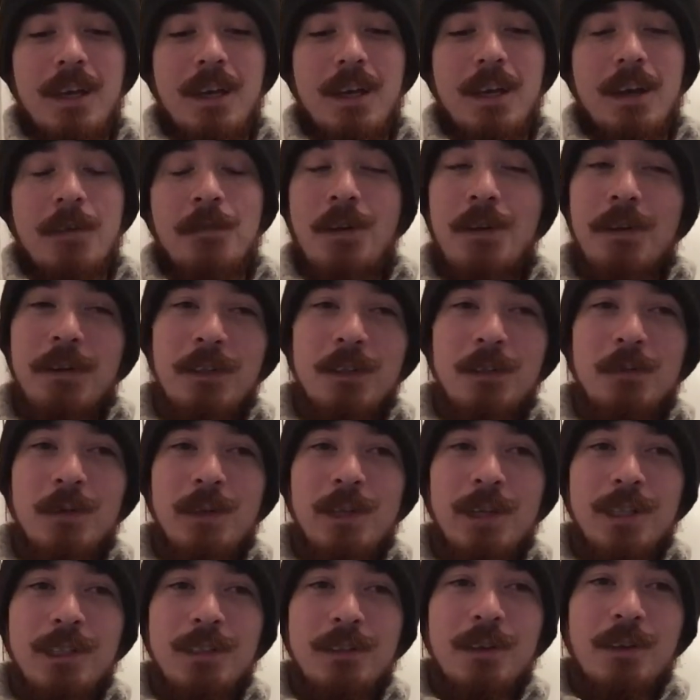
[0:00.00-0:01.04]
A very good
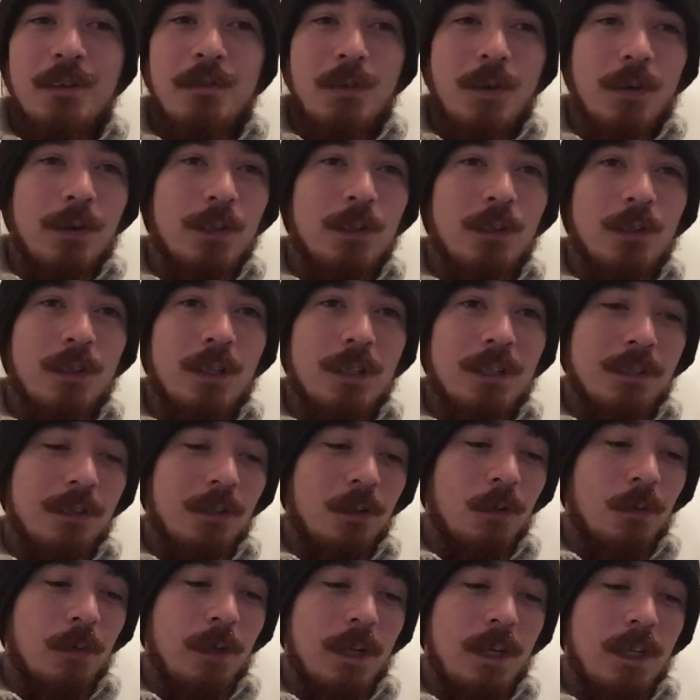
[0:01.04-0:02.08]
read, very good, nice
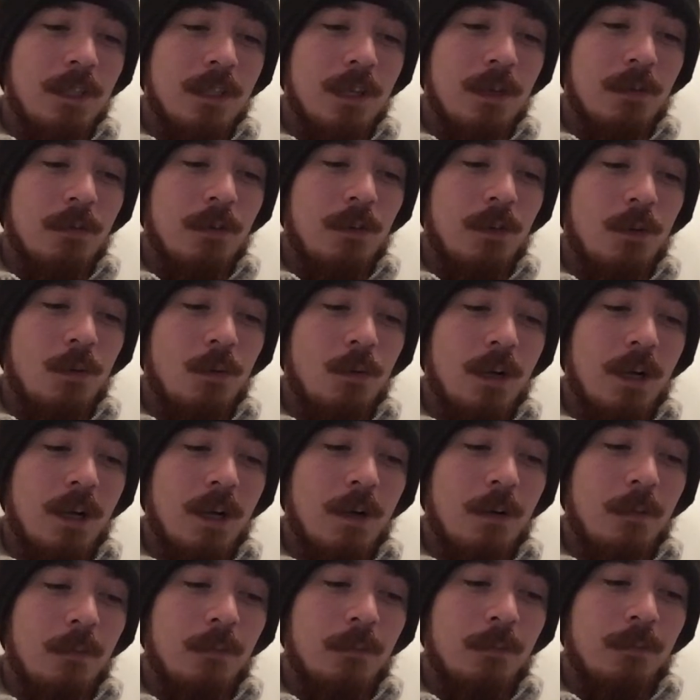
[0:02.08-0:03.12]
little read if you
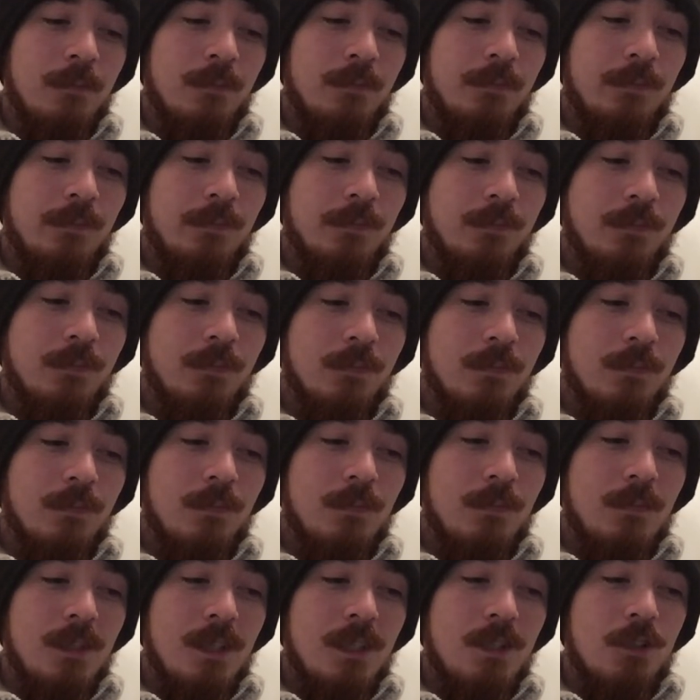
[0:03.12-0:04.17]

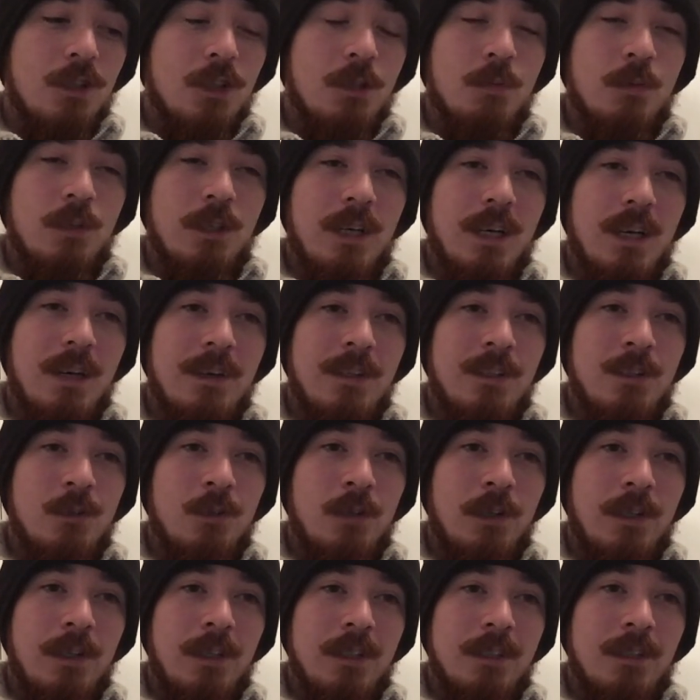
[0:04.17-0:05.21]
just want to enjoy
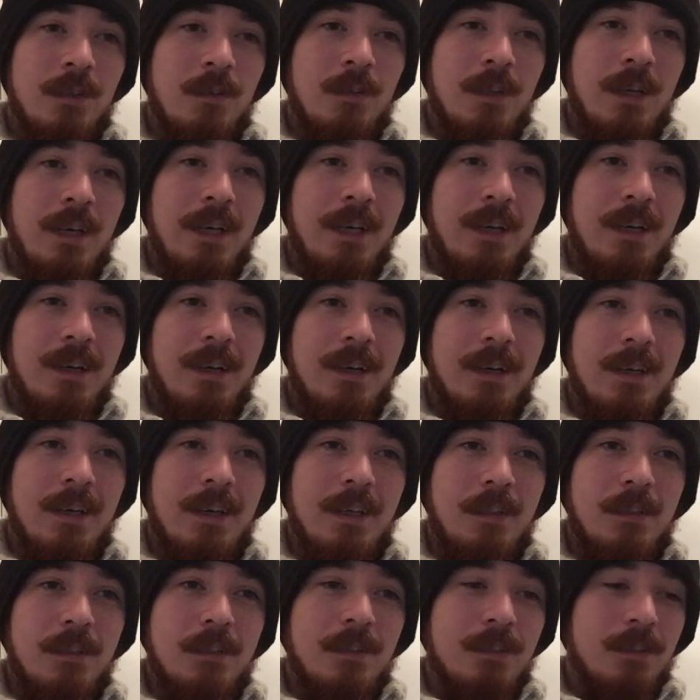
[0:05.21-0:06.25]
a nice little
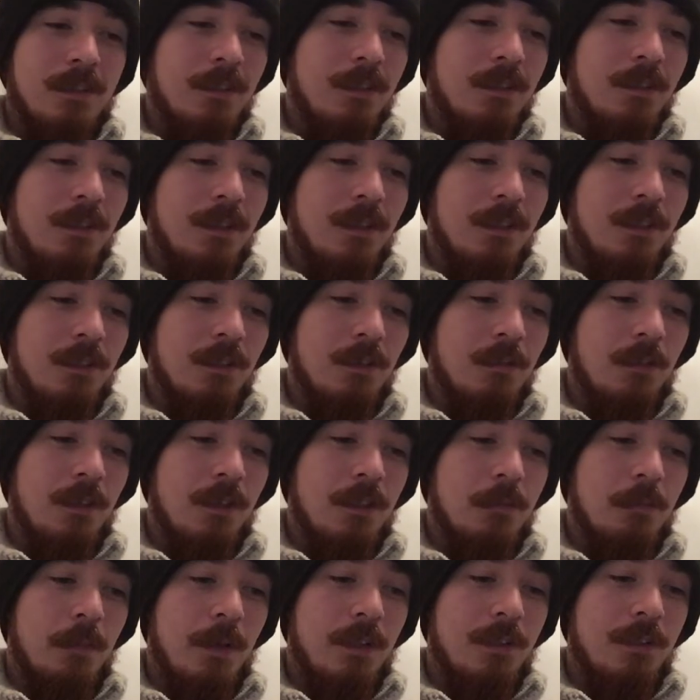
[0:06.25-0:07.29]
lightheartedness of this,
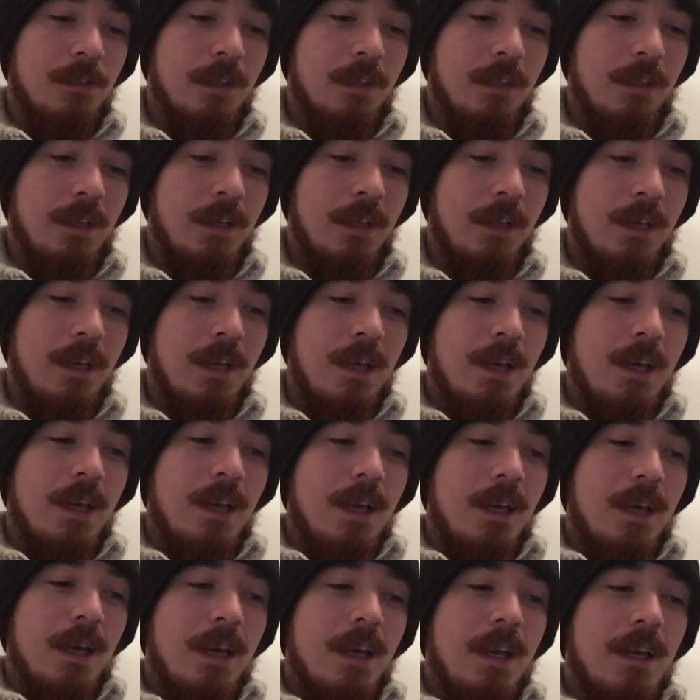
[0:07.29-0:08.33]
basically.
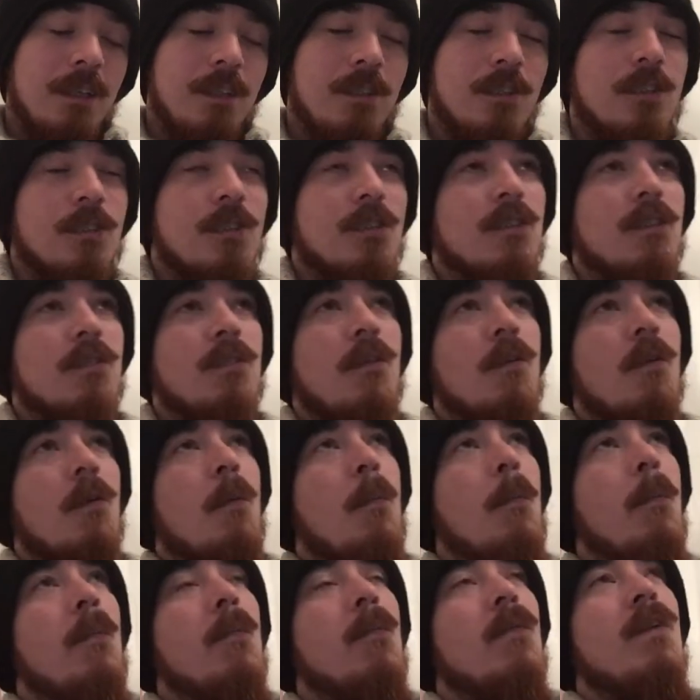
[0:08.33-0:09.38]

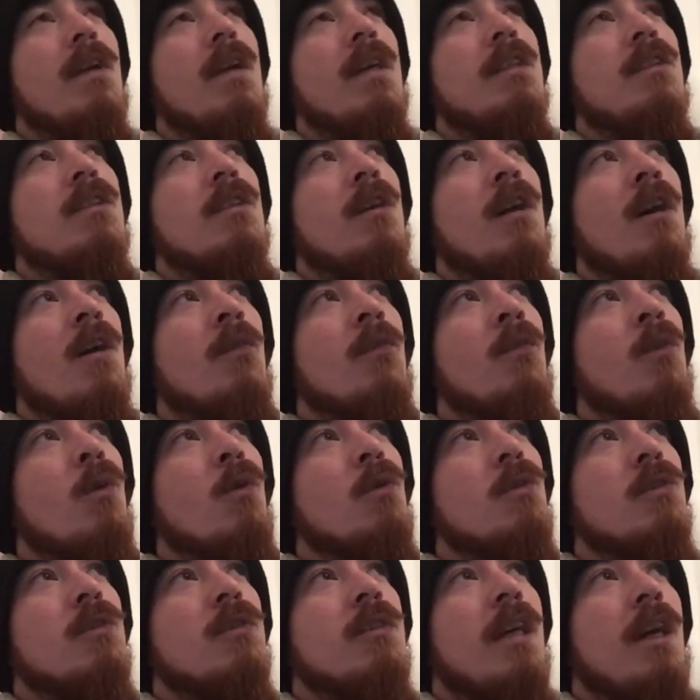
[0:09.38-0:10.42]
It of
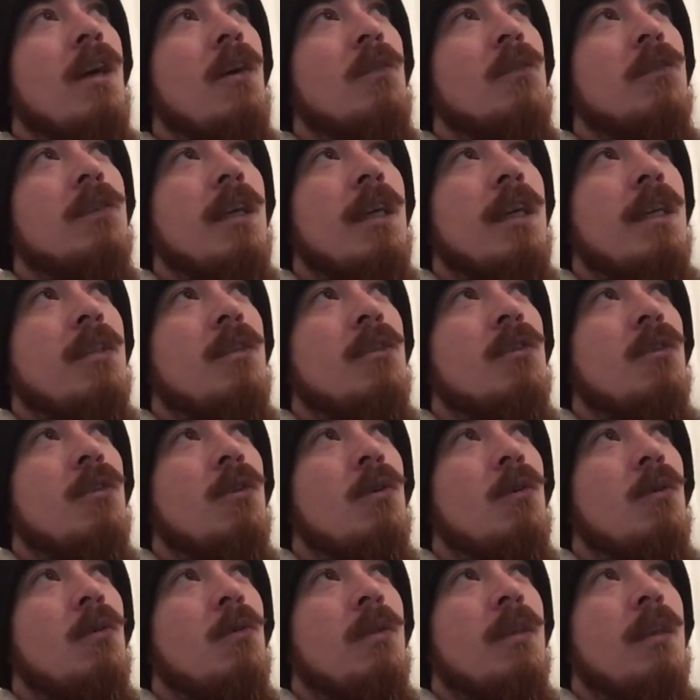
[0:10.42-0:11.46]
course delves
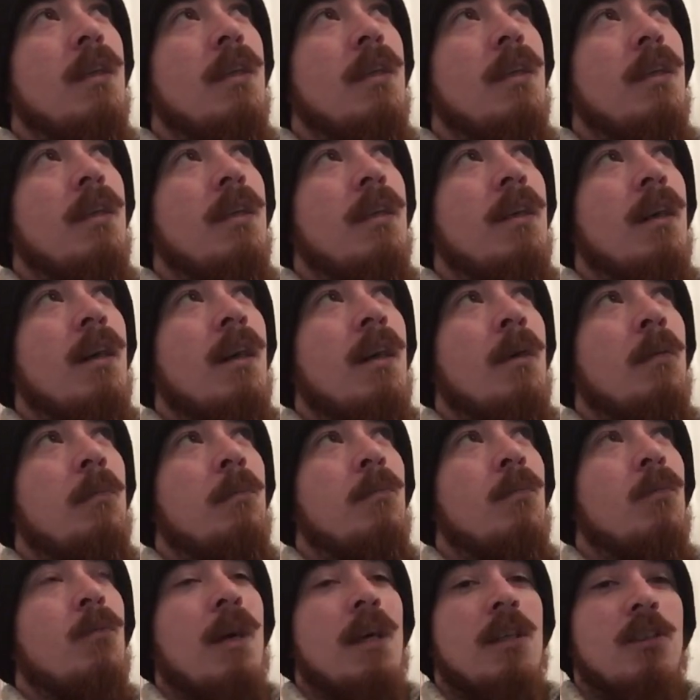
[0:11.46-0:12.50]
into the
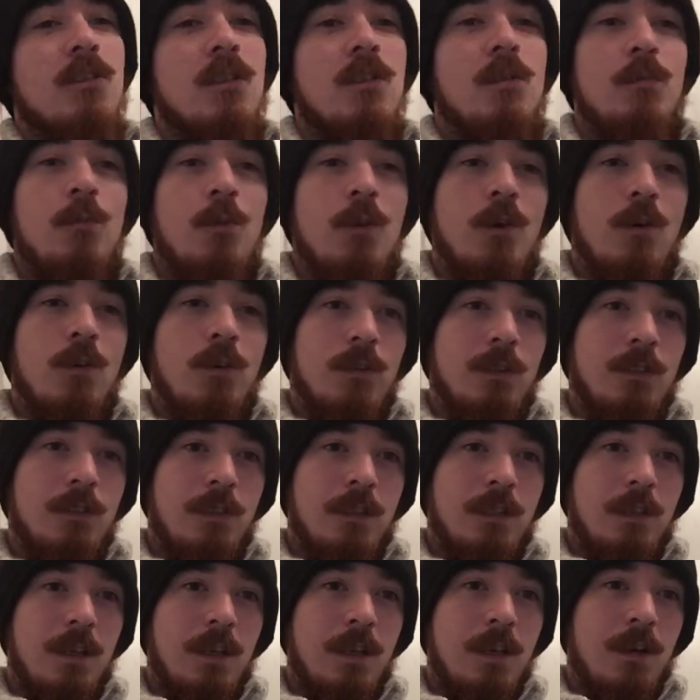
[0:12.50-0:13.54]
rights and wrongs
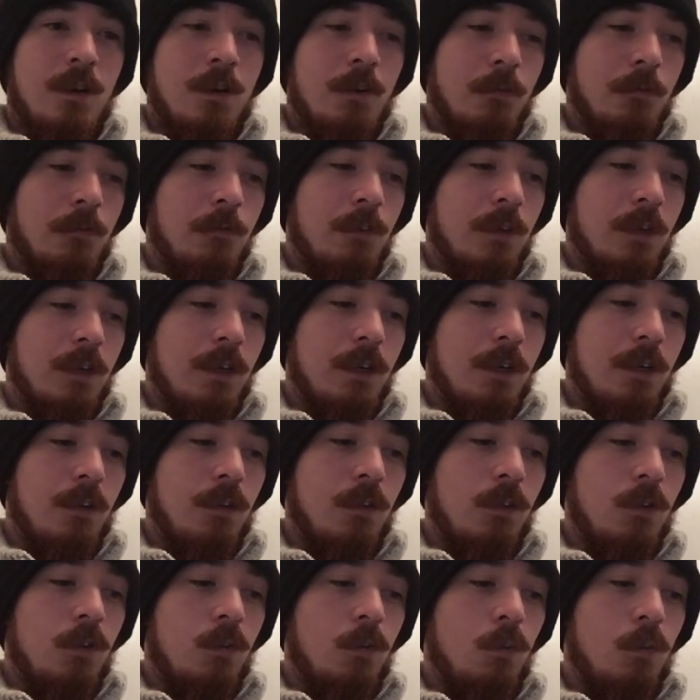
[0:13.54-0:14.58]
of
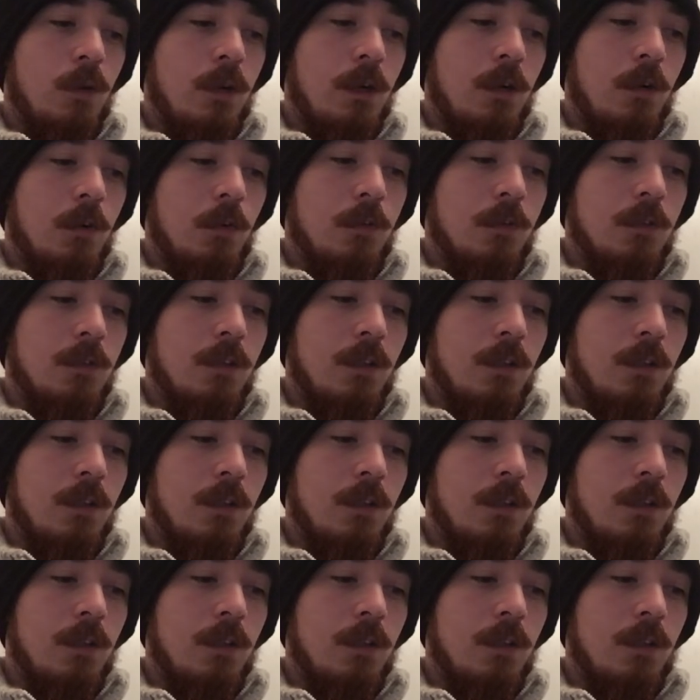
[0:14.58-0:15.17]
the world,